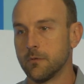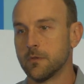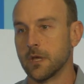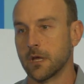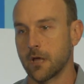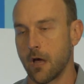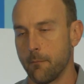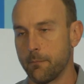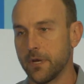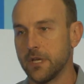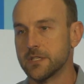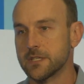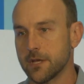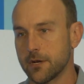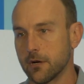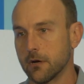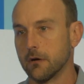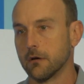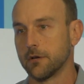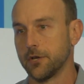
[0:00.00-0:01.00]
the companies
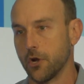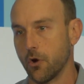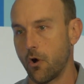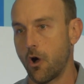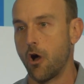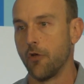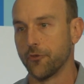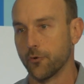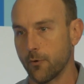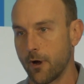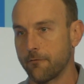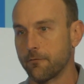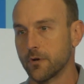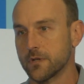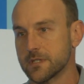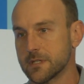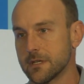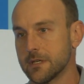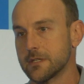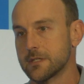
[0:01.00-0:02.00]
that are you know, on the
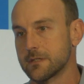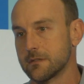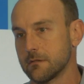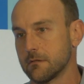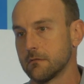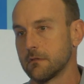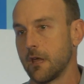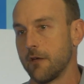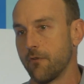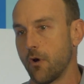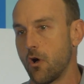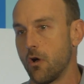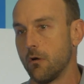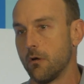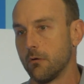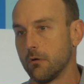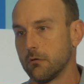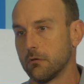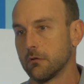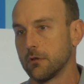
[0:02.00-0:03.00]
reference list, they've
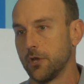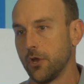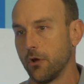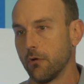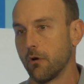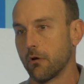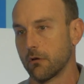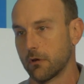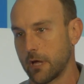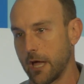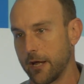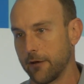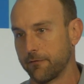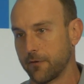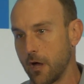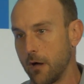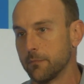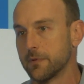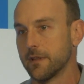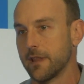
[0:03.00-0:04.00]
all you know, kind of
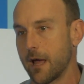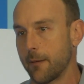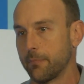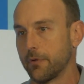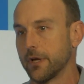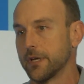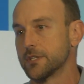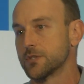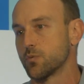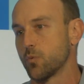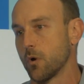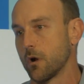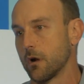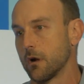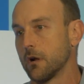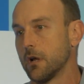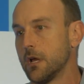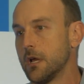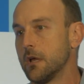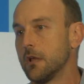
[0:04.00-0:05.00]
come to that place
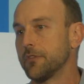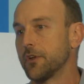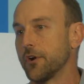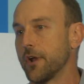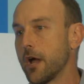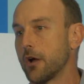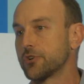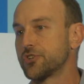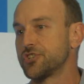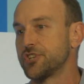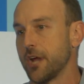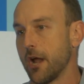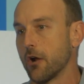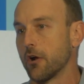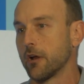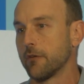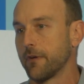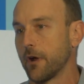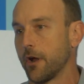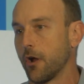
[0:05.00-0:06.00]
where they're now
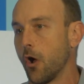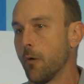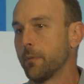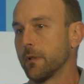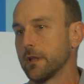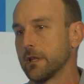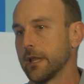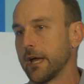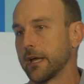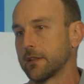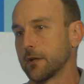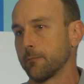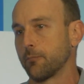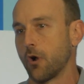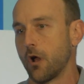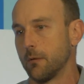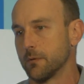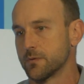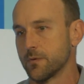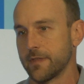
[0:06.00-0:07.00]
sharing very openly like their
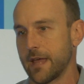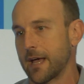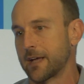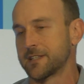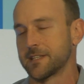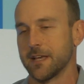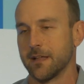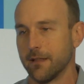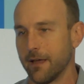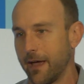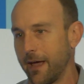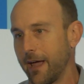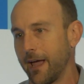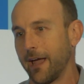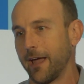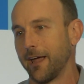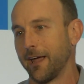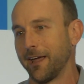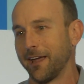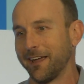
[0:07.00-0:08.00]
problems with
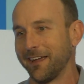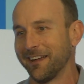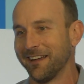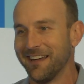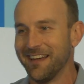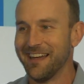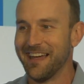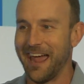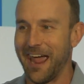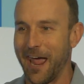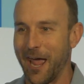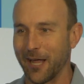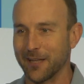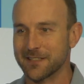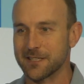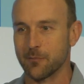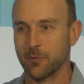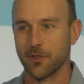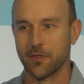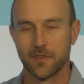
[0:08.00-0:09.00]
XLA and
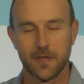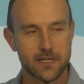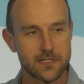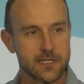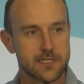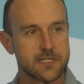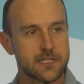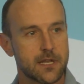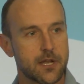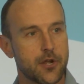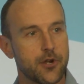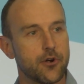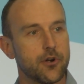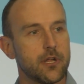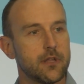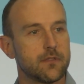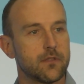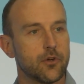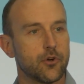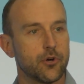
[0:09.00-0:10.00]
some of the things that sit
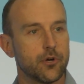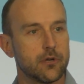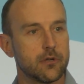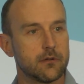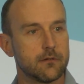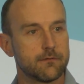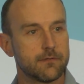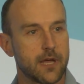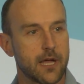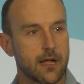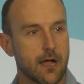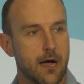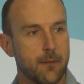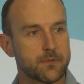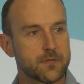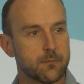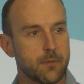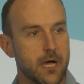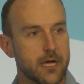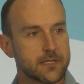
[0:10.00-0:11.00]
underneath the hood of like
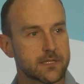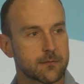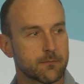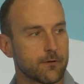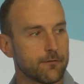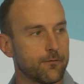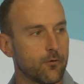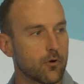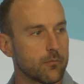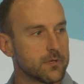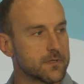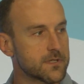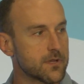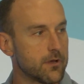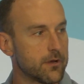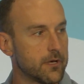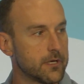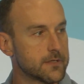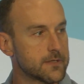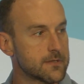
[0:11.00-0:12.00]
optimizing performance
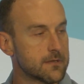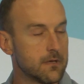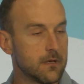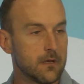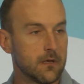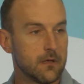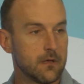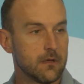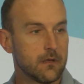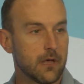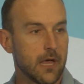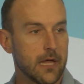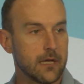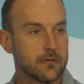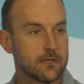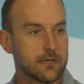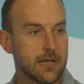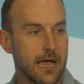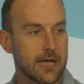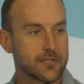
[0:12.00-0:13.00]
on us.
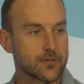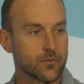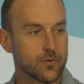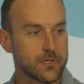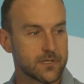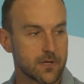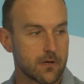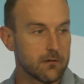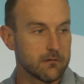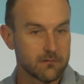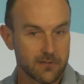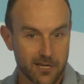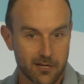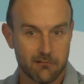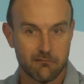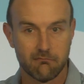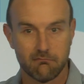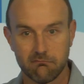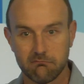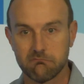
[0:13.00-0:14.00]
And as a result, like
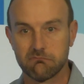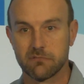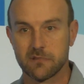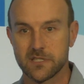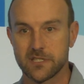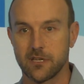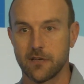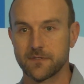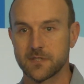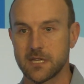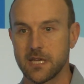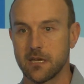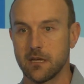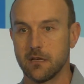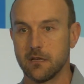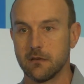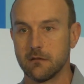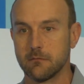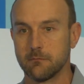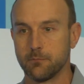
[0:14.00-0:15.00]
stuff's
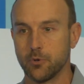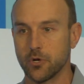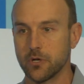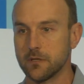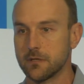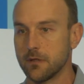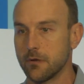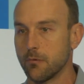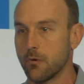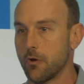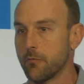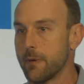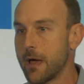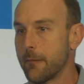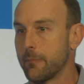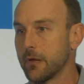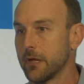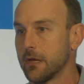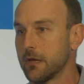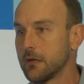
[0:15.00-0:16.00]
getting put into the
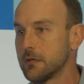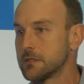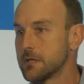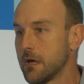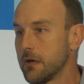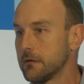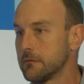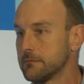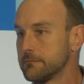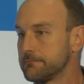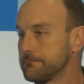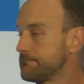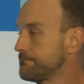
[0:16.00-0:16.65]
roadmap and getting done.